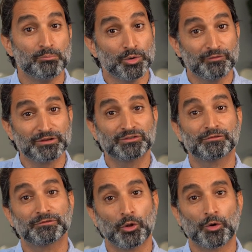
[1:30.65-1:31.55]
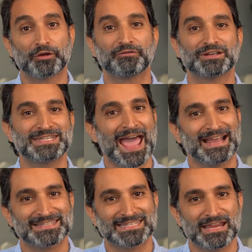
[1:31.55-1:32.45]
moving to Florida for
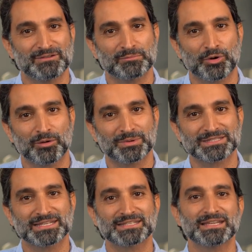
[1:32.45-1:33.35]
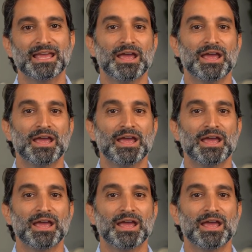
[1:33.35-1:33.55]
tax-saving purposes,